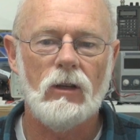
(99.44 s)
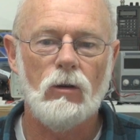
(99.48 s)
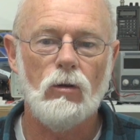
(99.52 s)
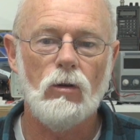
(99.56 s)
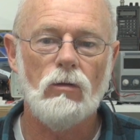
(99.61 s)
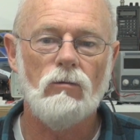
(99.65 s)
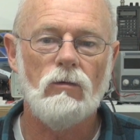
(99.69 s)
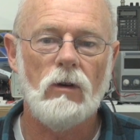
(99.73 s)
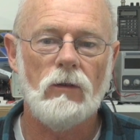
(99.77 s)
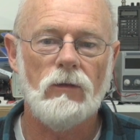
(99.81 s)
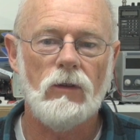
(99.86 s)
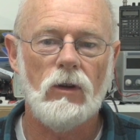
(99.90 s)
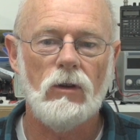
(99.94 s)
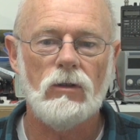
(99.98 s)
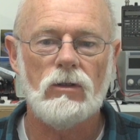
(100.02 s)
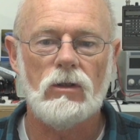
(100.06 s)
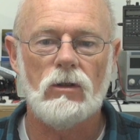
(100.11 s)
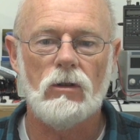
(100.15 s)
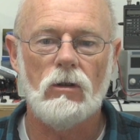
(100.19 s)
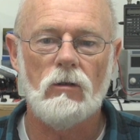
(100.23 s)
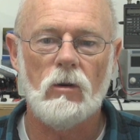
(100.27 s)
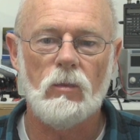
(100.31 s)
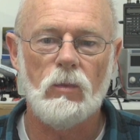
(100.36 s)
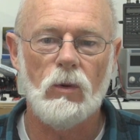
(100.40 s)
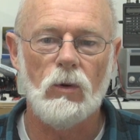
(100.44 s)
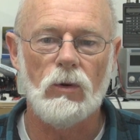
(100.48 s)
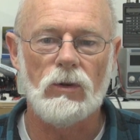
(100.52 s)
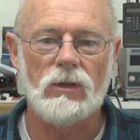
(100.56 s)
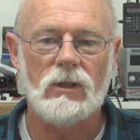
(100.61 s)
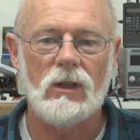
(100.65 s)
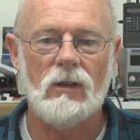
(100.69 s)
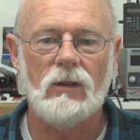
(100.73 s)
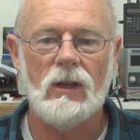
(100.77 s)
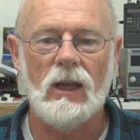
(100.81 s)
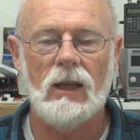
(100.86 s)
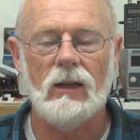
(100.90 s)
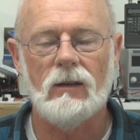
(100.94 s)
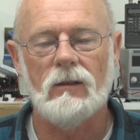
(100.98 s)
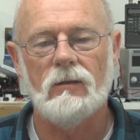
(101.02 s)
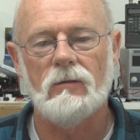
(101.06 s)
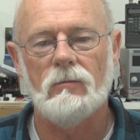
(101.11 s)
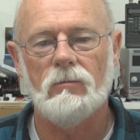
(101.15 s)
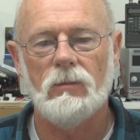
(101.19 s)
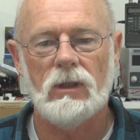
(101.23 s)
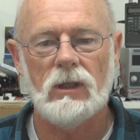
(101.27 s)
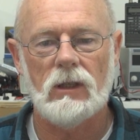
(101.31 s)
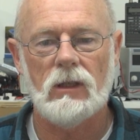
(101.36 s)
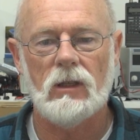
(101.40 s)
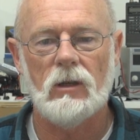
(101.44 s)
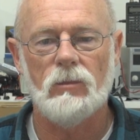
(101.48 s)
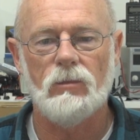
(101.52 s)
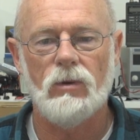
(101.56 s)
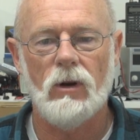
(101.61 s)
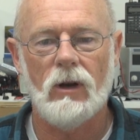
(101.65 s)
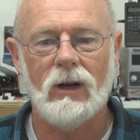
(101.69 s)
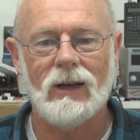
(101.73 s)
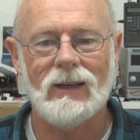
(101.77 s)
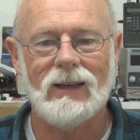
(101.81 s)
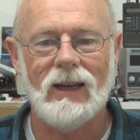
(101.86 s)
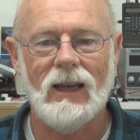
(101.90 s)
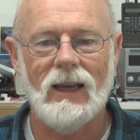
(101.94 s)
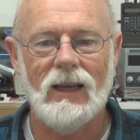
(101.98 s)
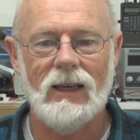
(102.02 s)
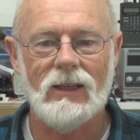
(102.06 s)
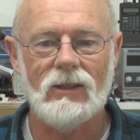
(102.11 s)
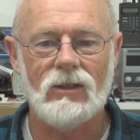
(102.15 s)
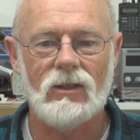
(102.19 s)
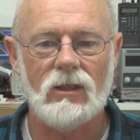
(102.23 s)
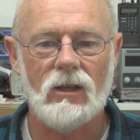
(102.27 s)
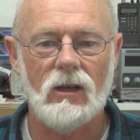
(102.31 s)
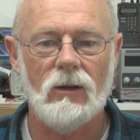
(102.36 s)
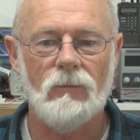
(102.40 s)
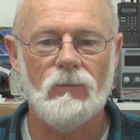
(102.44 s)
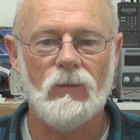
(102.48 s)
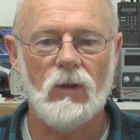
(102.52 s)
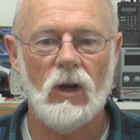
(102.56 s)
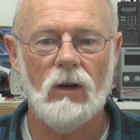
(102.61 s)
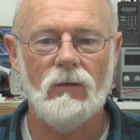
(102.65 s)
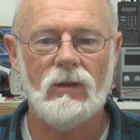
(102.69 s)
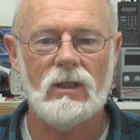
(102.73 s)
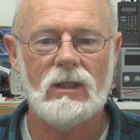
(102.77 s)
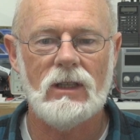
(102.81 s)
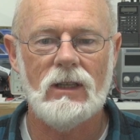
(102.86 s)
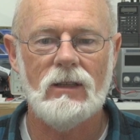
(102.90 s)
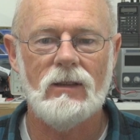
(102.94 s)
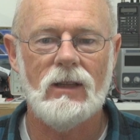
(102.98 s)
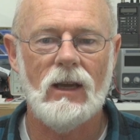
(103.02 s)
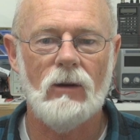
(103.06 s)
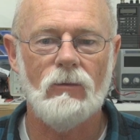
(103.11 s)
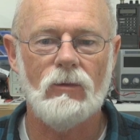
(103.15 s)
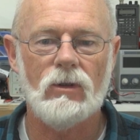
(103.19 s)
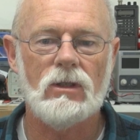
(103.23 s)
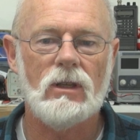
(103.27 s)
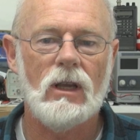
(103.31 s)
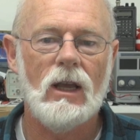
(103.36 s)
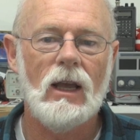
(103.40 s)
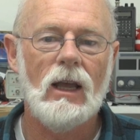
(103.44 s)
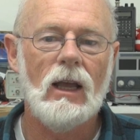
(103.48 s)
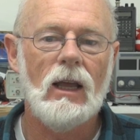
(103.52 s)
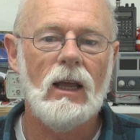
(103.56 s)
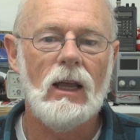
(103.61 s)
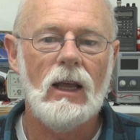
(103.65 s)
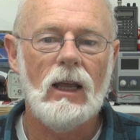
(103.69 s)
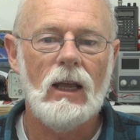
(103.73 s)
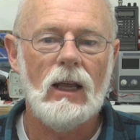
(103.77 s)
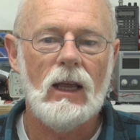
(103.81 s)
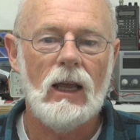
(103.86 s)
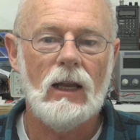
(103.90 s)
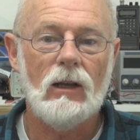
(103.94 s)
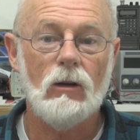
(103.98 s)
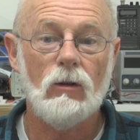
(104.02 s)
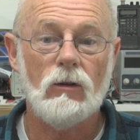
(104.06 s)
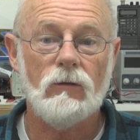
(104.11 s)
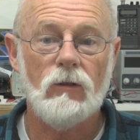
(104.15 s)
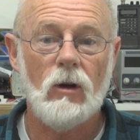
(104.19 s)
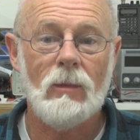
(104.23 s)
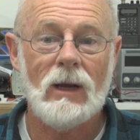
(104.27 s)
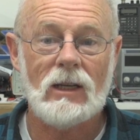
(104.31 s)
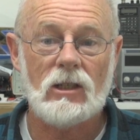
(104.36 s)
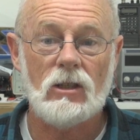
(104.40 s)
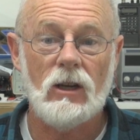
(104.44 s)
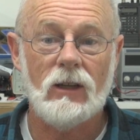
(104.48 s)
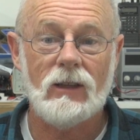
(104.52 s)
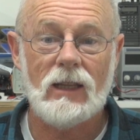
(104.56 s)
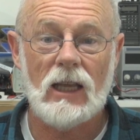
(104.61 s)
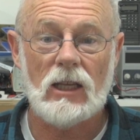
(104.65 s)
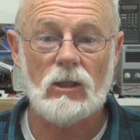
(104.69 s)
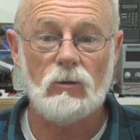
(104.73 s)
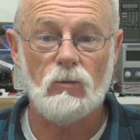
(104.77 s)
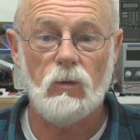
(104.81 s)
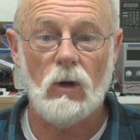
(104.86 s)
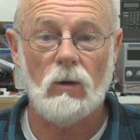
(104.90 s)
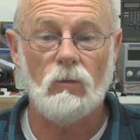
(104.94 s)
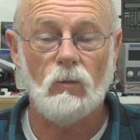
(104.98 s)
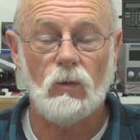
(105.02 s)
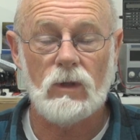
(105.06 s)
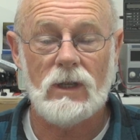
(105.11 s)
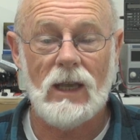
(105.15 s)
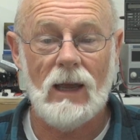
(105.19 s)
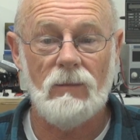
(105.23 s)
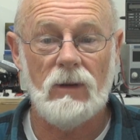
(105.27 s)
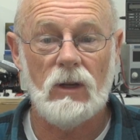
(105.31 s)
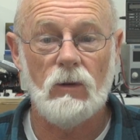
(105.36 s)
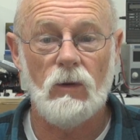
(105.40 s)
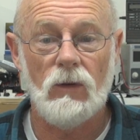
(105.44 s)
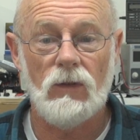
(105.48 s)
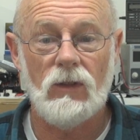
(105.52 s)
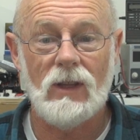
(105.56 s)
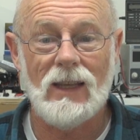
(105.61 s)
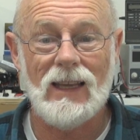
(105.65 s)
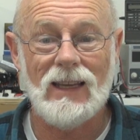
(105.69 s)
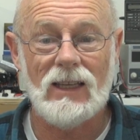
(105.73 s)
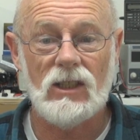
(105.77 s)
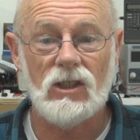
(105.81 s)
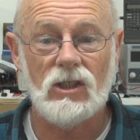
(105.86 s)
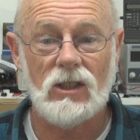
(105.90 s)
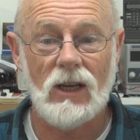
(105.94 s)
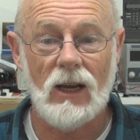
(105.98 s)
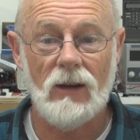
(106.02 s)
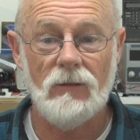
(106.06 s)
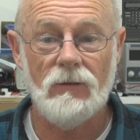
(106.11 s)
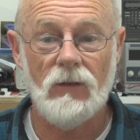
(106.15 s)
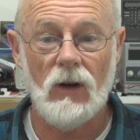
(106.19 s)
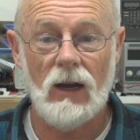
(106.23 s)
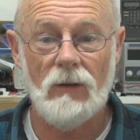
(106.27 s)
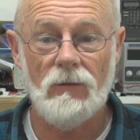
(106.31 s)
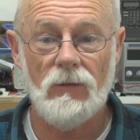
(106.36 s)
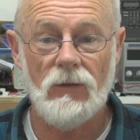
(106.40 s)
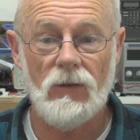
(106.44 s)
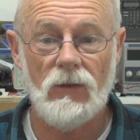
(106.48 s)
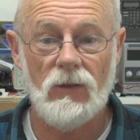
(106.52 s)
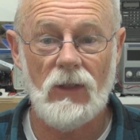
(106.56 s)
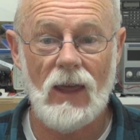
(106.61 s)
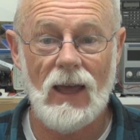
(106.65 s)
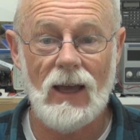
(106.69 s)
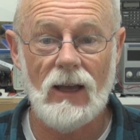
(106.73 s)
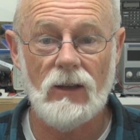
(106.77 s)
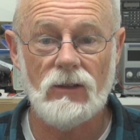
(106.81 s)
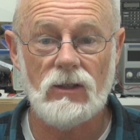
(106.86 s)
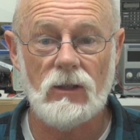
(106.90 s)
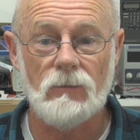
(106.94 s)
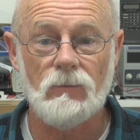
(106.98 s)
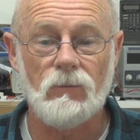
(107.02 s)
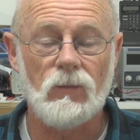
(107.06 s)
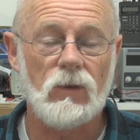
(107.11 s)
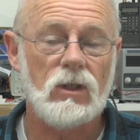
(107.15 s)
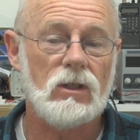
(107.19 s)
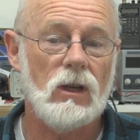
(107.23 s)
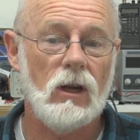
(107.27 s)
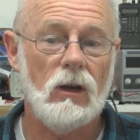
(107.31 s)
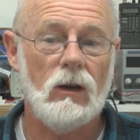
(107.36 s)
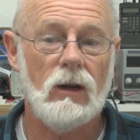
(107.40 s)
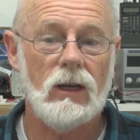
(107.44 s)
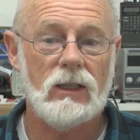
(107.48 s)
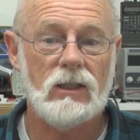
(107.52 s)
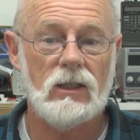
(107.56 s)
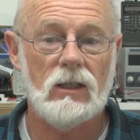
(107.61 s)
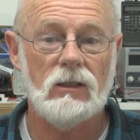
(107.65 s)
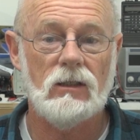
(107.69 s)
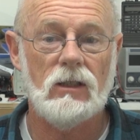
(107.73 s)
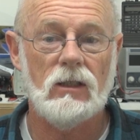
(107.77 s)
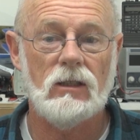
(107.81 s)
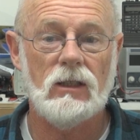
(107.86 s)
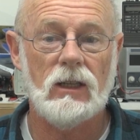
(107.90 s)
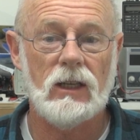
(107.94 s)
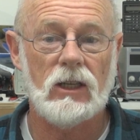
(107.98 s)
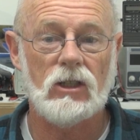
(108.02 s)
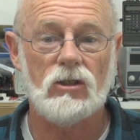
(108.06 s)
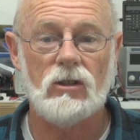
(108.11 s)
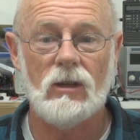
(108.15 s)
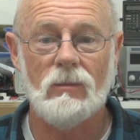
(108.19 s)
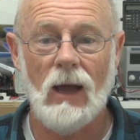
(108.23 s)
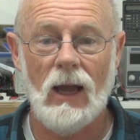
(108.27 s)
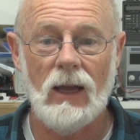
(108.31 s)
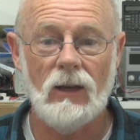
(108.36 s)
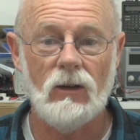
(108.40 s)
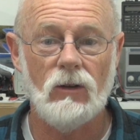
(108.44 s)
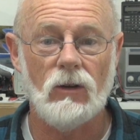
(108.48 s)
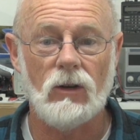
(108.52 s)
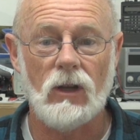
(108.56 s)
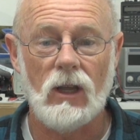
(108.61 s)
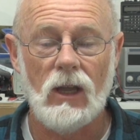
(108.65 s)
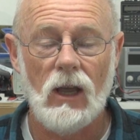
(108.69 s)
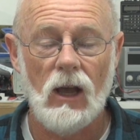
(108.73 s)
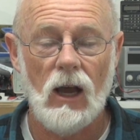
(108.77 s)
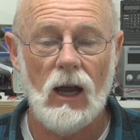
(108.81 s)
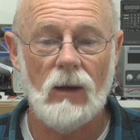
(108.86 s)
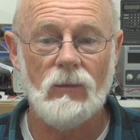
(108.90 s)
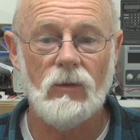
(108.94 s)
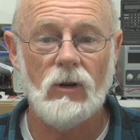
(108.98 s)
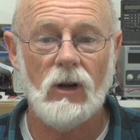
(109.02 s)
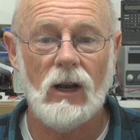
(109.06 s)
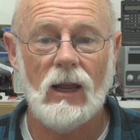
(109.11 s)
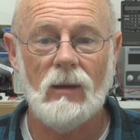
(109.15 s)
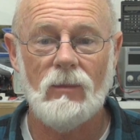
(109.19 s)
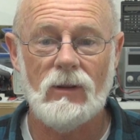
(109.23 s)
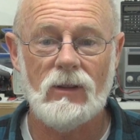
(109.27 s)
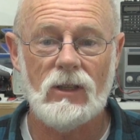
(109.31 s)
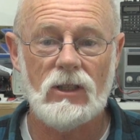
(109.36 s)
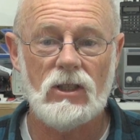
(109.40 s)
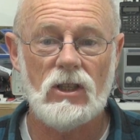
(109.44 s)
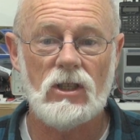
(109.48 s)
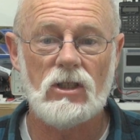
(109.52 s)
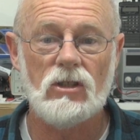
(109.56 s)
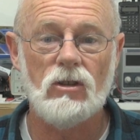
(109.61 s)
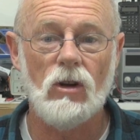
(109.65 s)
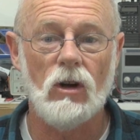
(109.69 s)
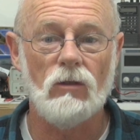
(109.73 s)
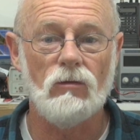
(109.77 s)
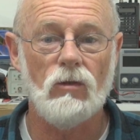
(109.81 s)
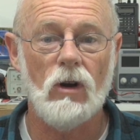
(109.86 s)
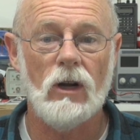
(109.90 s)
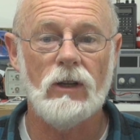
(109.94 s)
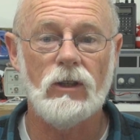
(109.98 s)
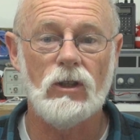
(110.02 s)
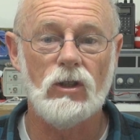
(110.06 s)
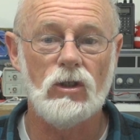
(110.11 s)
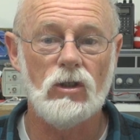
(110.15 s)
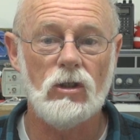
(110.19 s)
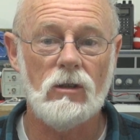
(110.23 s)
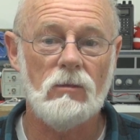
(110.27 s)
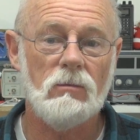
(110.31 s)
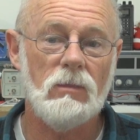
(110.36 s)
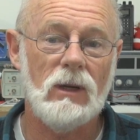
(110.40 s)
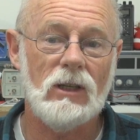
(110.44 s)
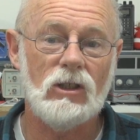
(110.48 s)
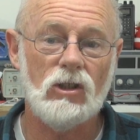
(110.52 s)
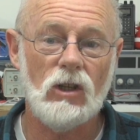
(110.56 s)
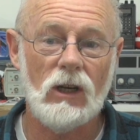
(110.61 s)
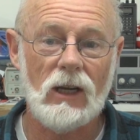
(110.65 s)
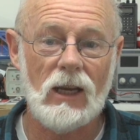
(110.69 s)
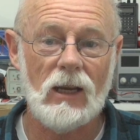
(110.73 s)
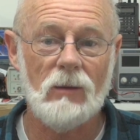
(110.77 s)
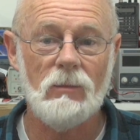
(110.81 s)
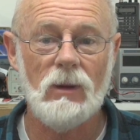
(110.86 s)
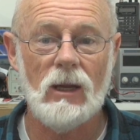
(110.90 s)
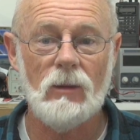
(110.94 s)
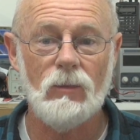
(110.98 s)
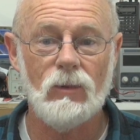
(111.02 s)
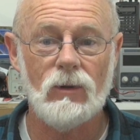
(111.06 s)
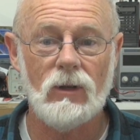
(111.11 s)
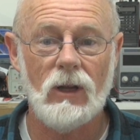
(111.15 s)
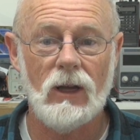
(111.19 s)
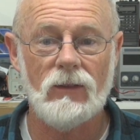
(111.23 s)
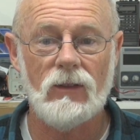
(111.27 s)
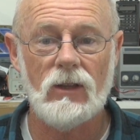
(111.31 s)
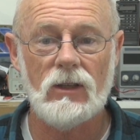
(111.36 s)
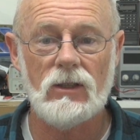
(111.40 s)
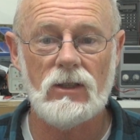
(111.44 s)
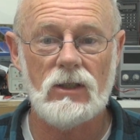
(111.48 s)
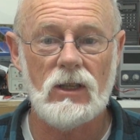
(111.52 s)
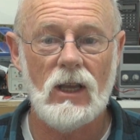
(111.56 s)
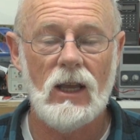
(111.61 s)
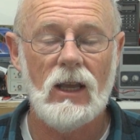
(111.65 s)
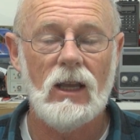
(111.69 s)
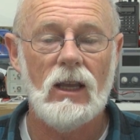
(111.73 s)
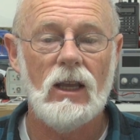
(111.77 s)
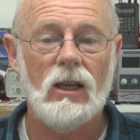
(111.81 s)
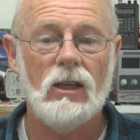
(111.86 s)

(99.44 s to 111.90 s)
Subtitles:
good reviews and good reports that particular product has. So obviously it looked very much like that's what was happening with the SJ5000. So I said to Deal Extreme, hey, look, I'm not happy. This is not right. You shouldn't be tricking people like this.